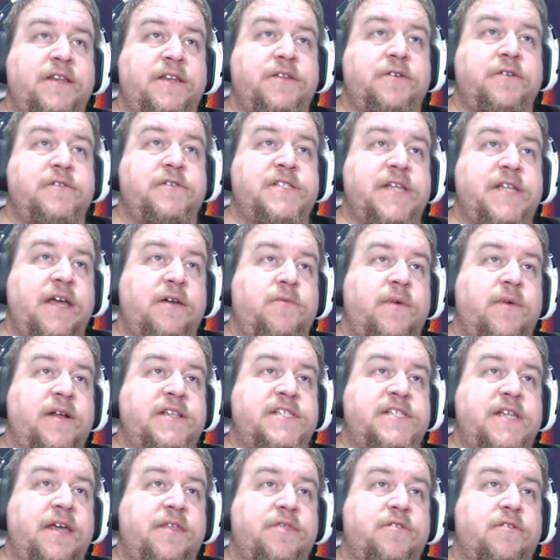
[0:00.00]
Tuesday,
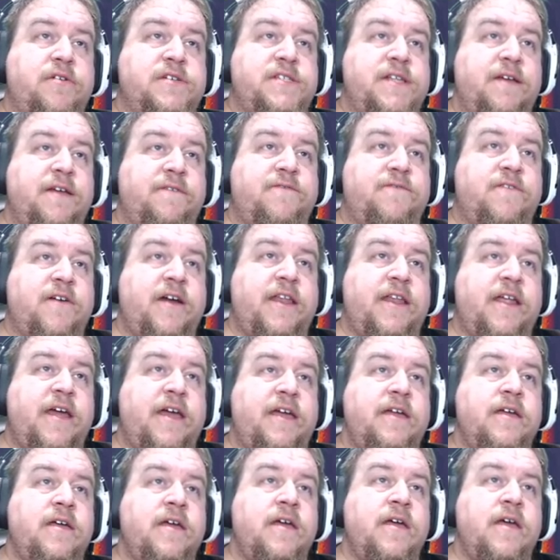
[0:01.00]
Wednesday, Thursday,
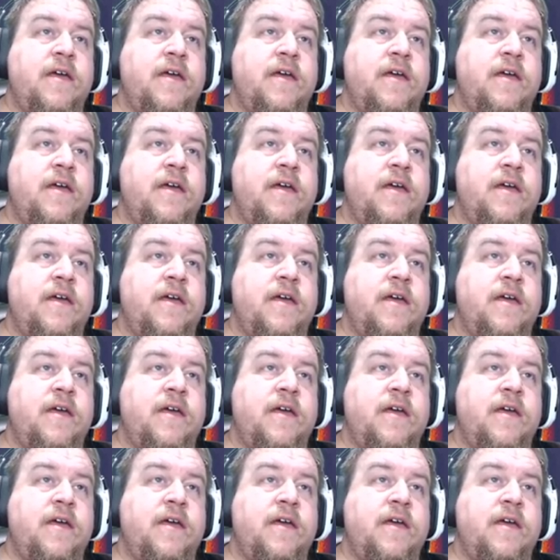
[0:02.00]
Friday.